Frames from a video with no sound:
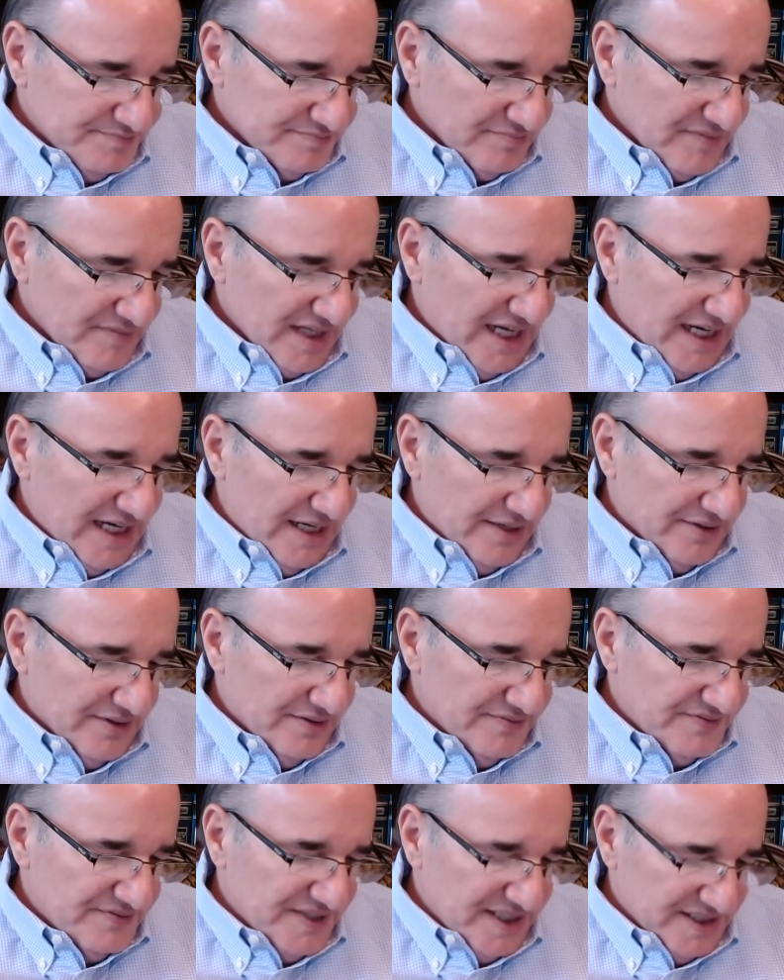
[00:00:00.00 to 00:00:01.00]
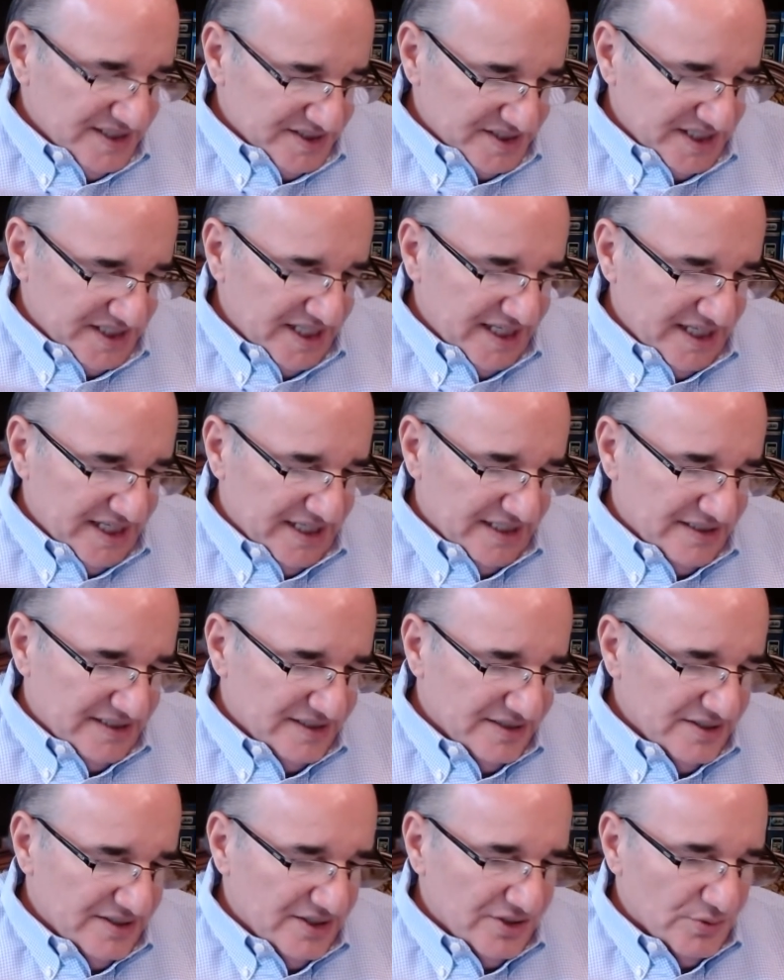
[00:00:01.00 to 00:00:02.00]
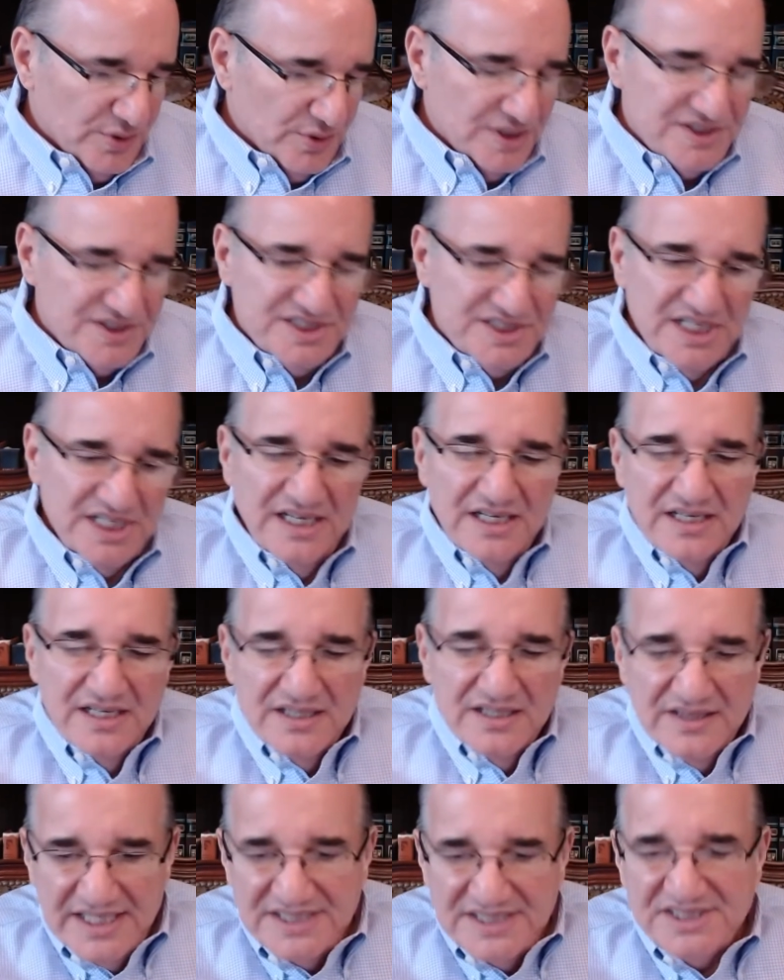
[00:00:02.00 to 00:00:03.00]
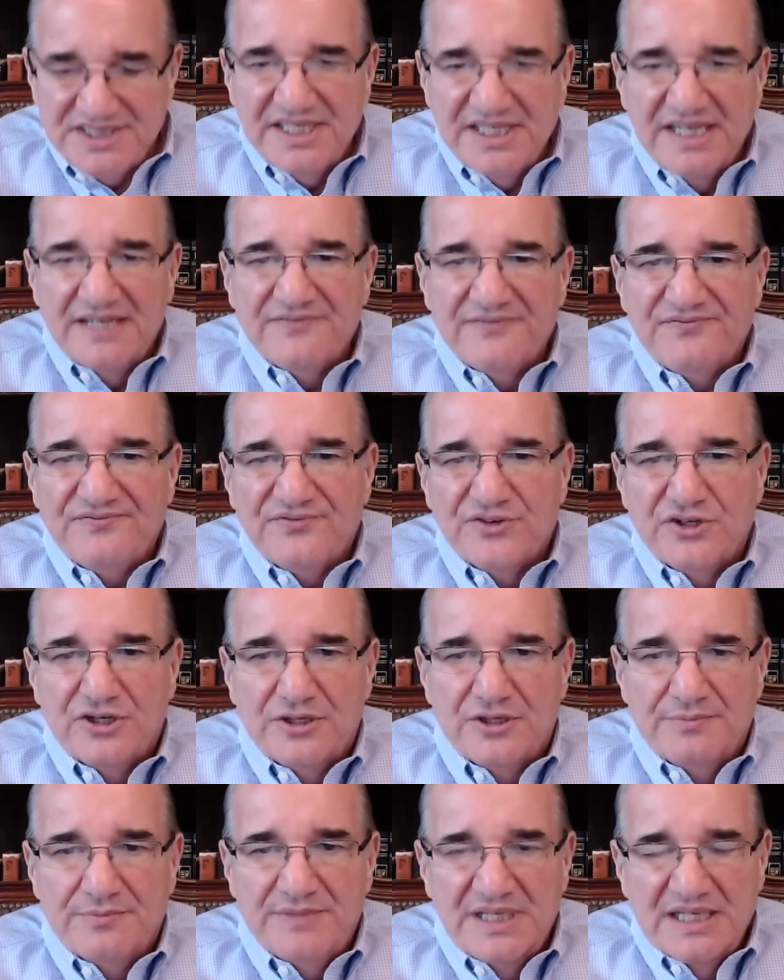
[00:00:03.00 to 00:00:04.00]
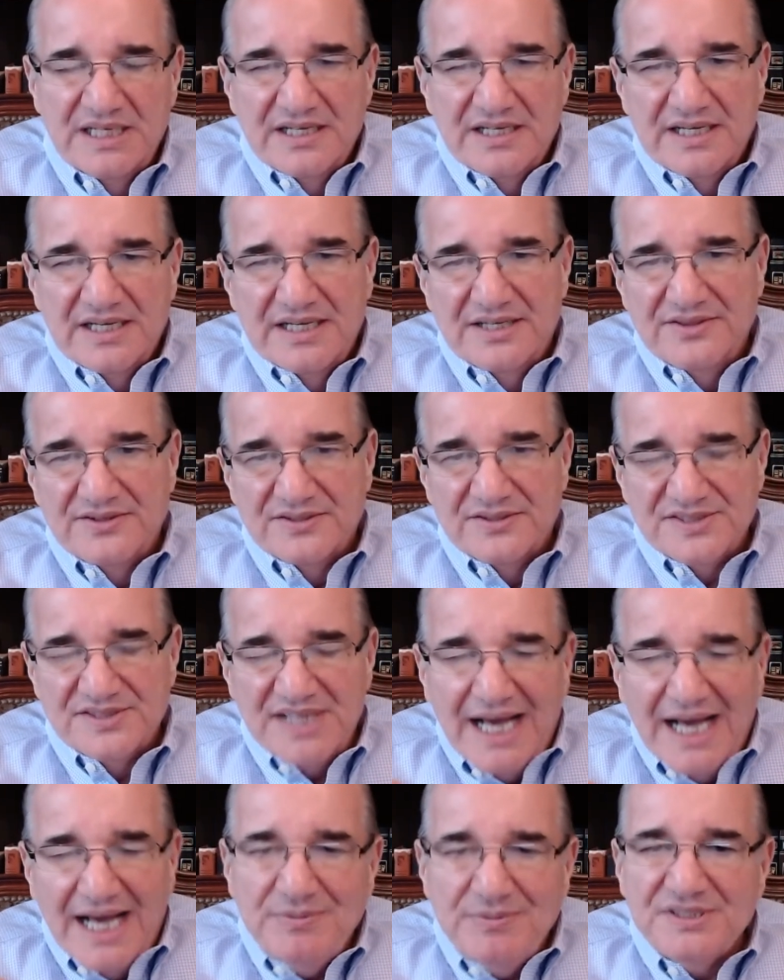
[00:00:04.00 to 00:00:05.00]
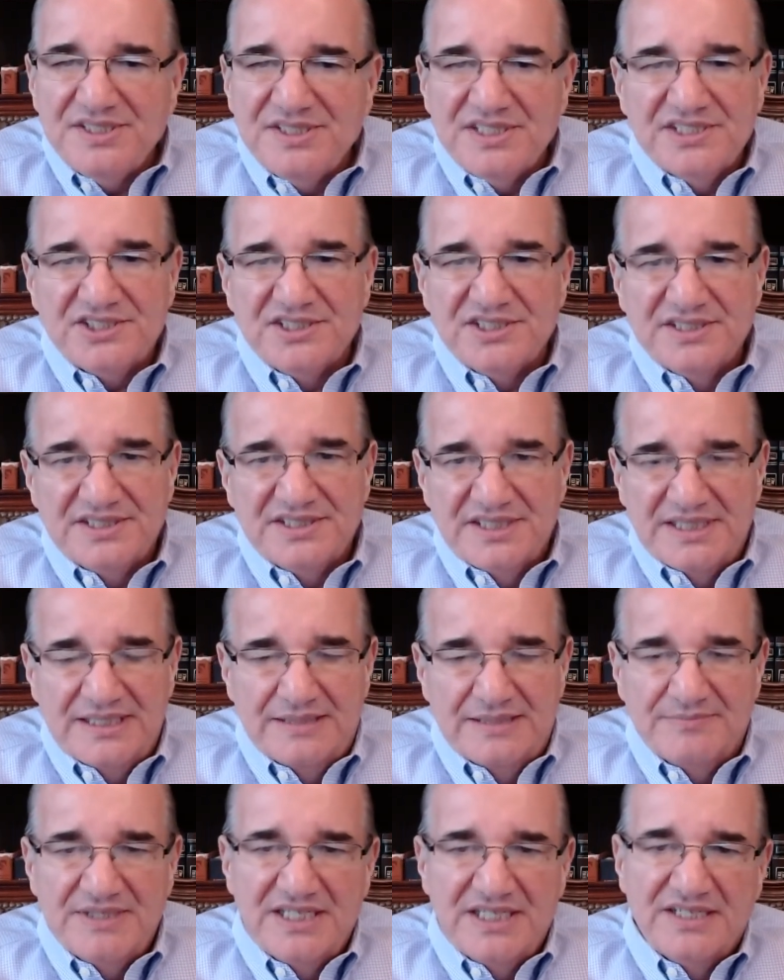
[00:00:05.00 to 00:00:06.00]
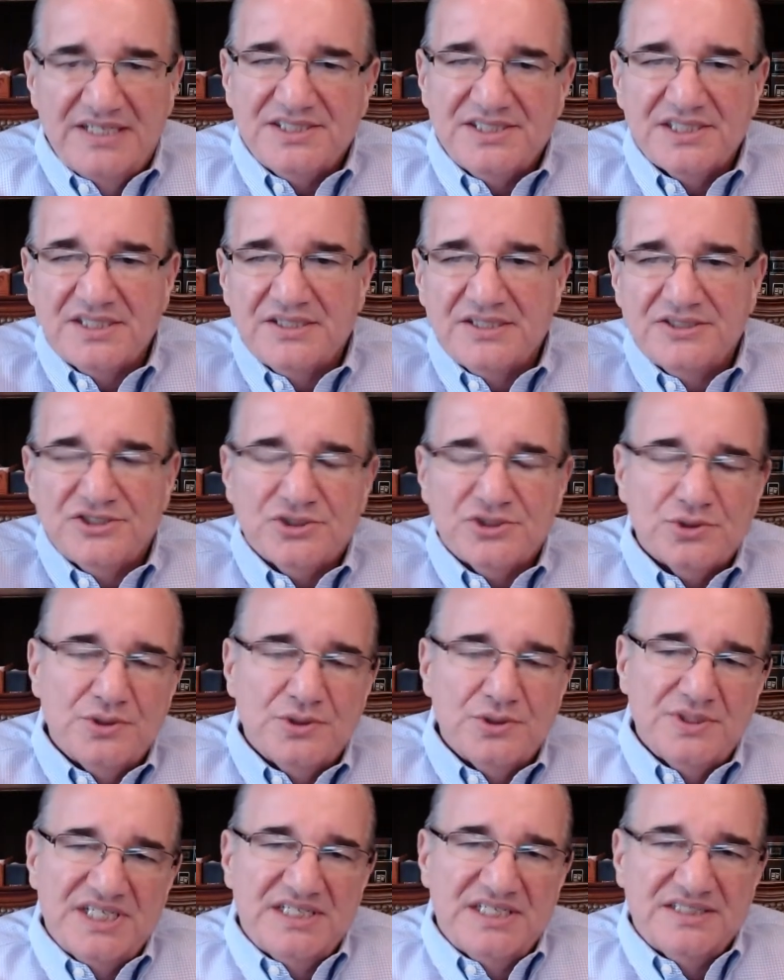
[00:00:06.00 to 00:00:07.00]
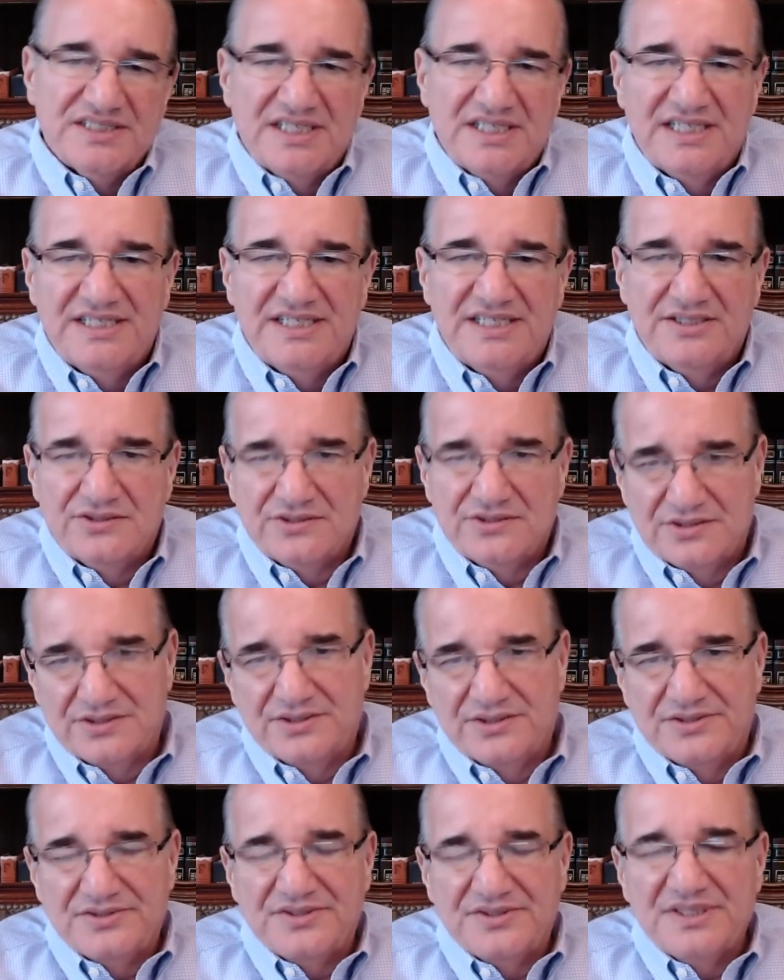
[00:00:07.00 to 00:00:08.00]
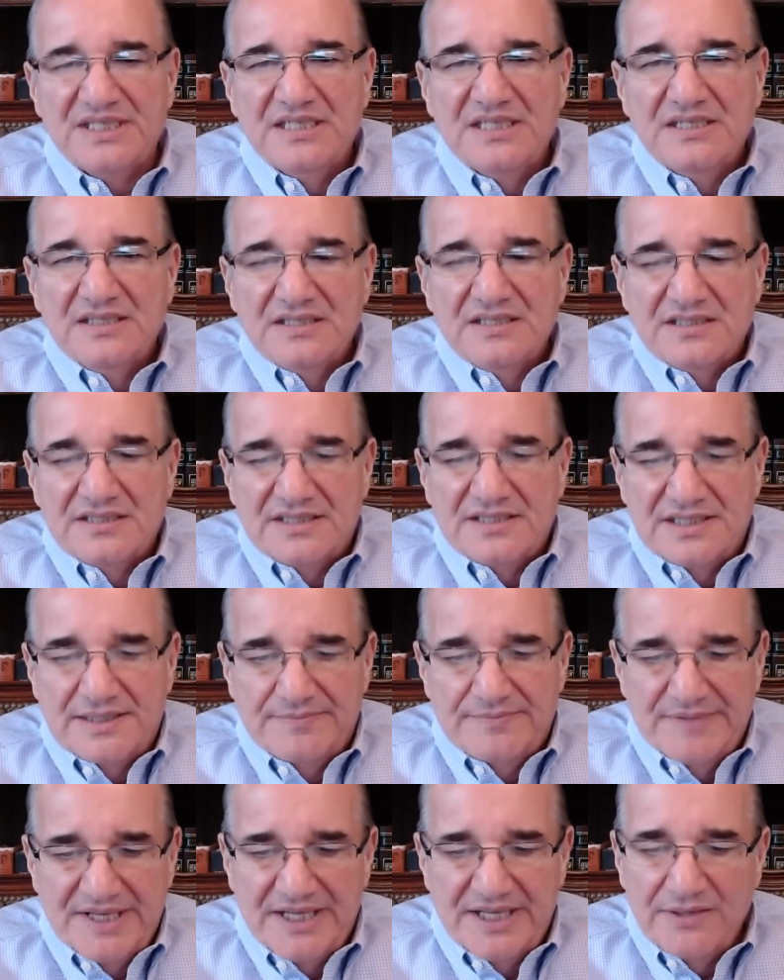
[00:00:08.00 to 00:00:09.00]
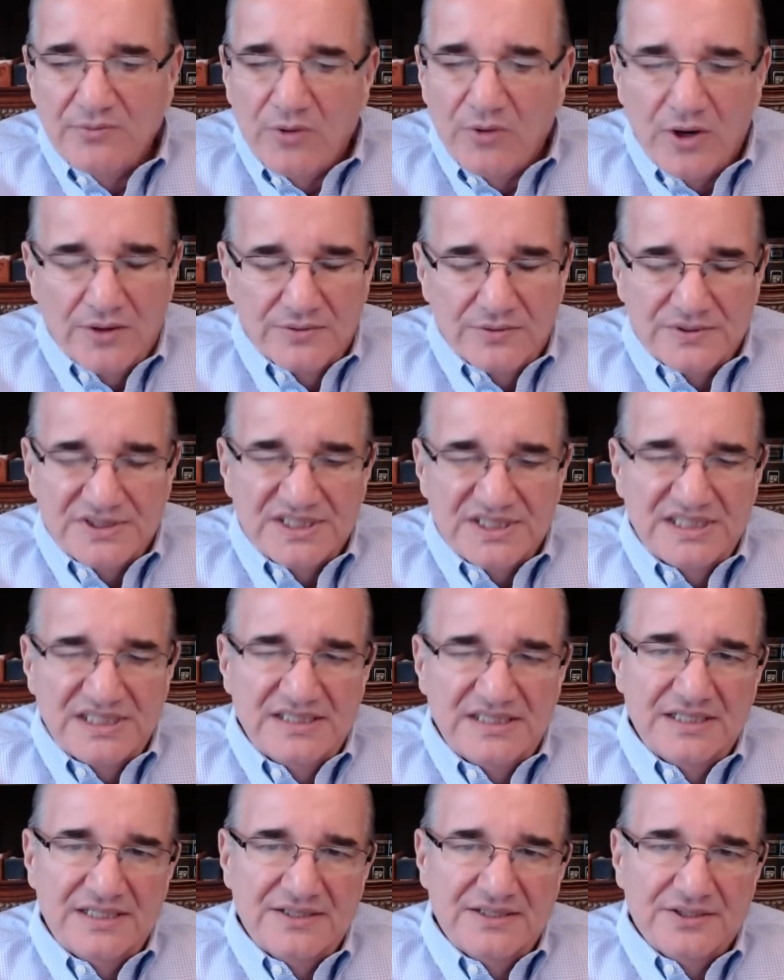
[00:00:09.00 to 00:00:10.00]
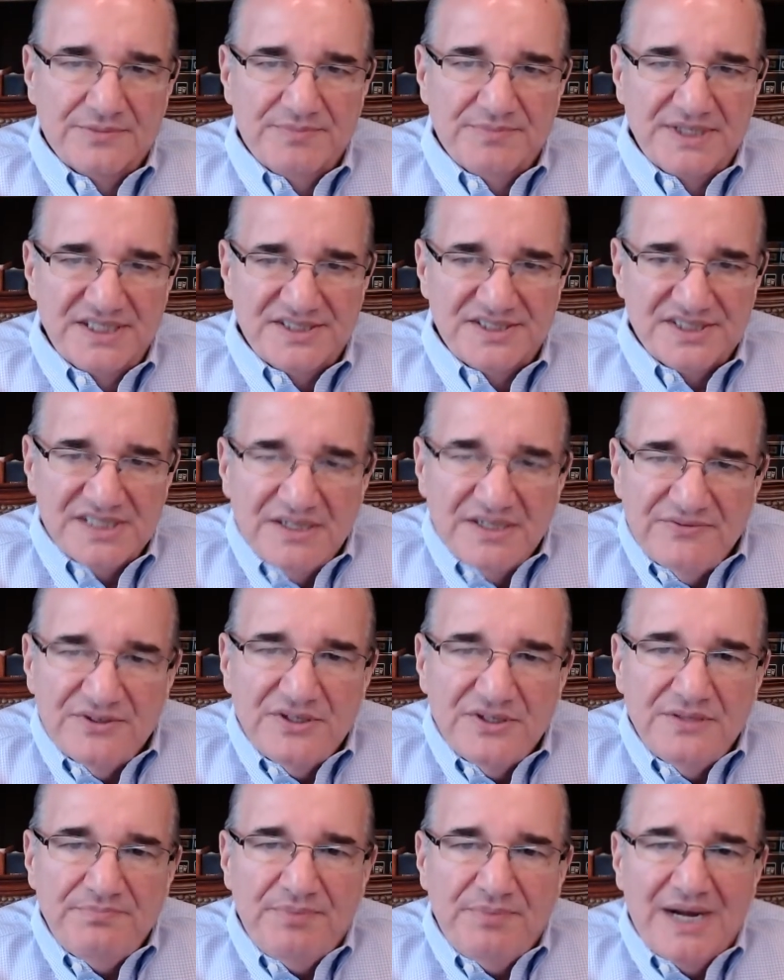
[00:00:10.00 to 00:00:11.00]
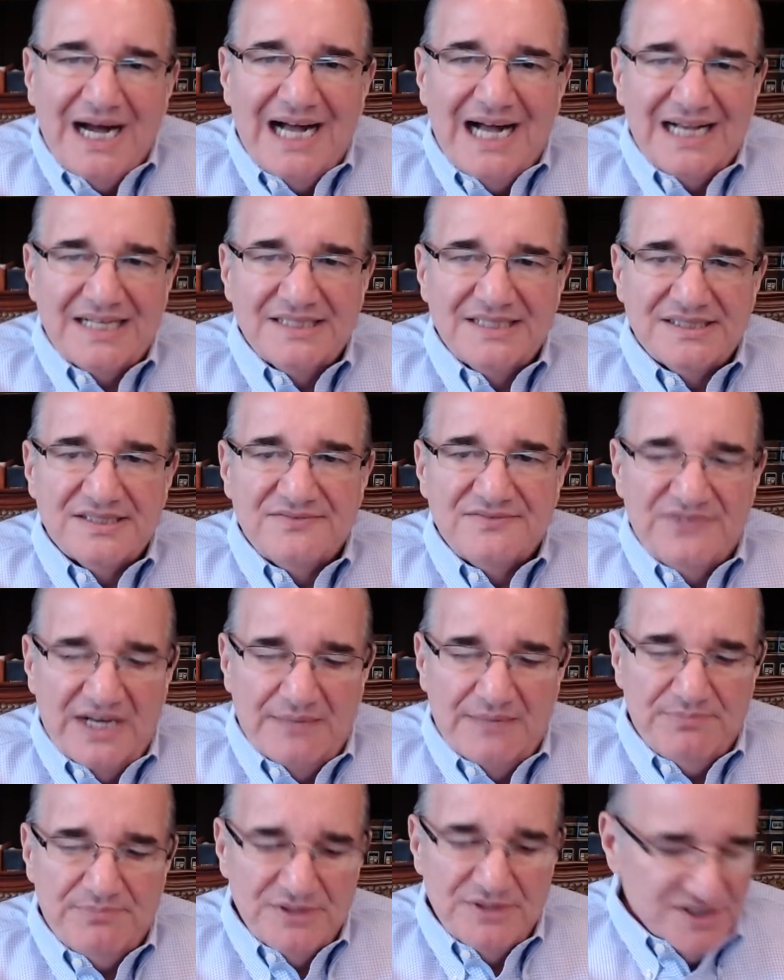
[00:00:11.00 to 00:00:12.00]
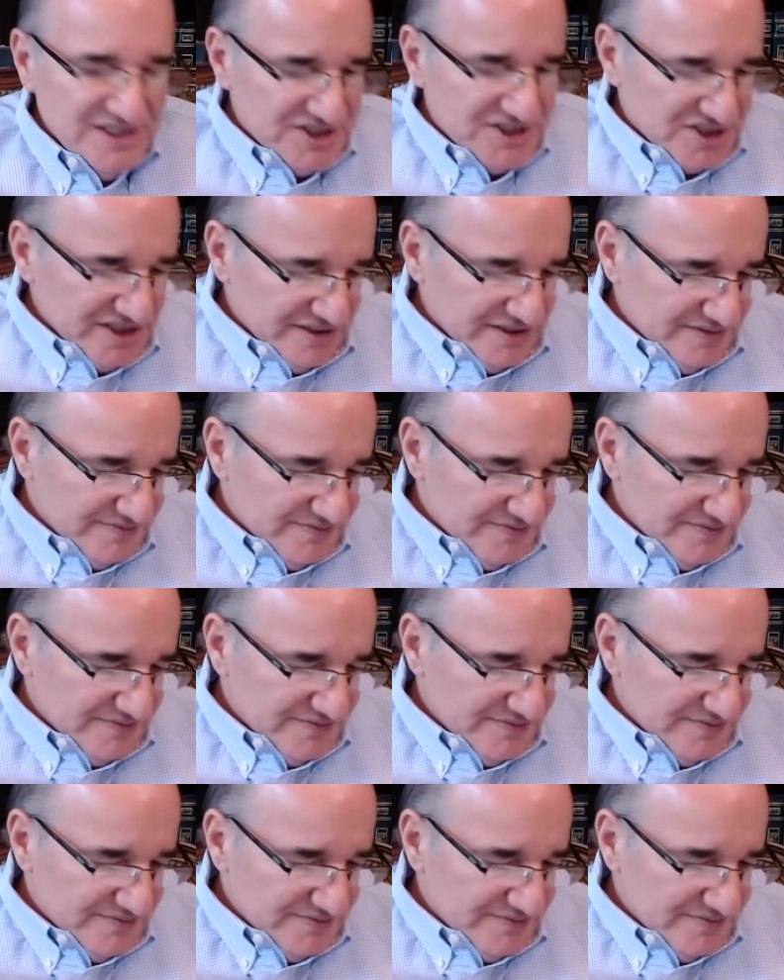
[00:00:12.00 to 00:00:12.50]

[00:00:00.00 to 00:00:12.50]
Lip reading: out of his hand. In other words, they stand firm, and there's opposition to him. He doesn't control the entire earth. He won't. And there'll be several pockets of opposition.